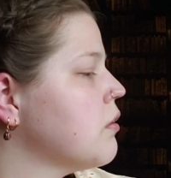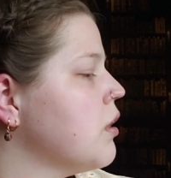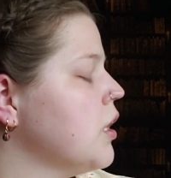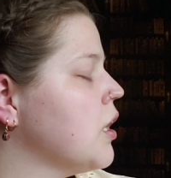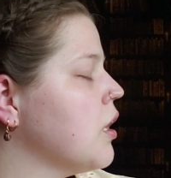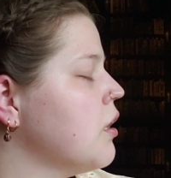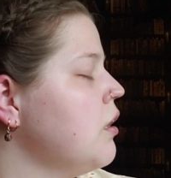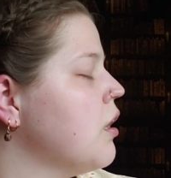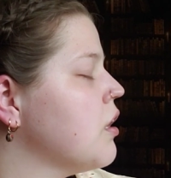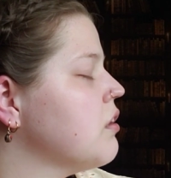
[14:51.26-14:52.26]
Again,
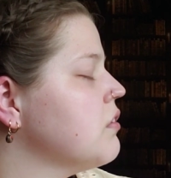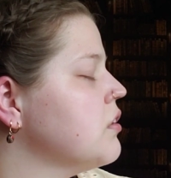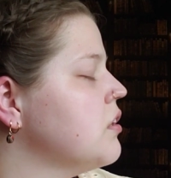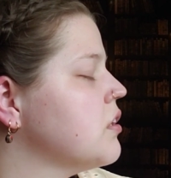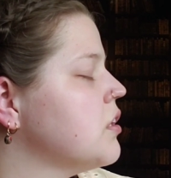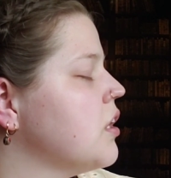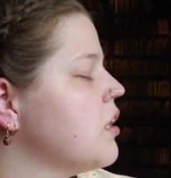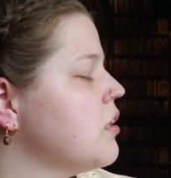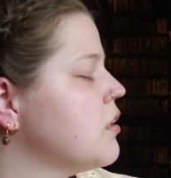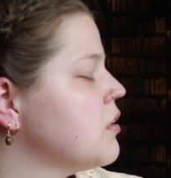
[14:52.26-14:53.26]
I haven't looked
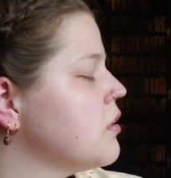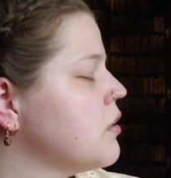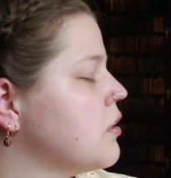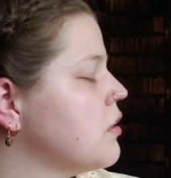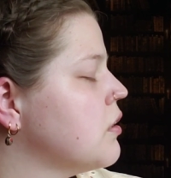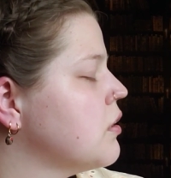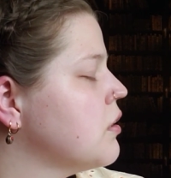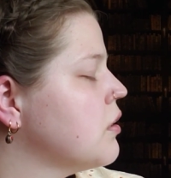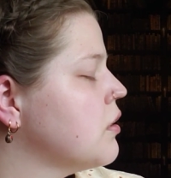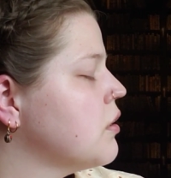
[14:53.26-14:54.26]
yet,
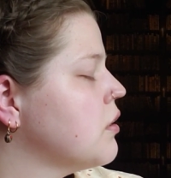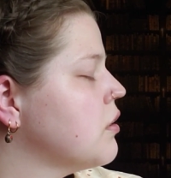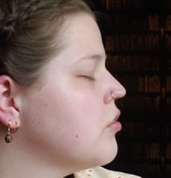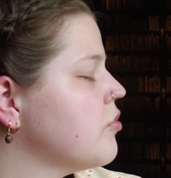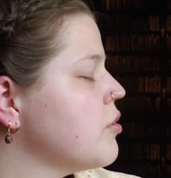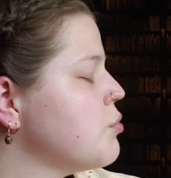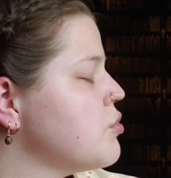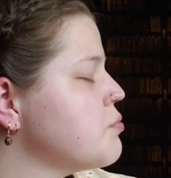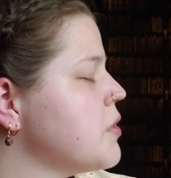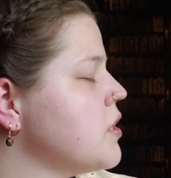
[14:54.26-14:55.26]
for the
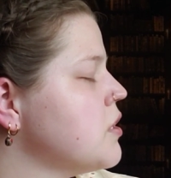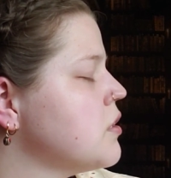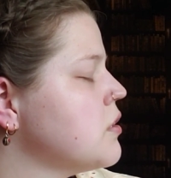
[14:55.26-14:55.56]
most part.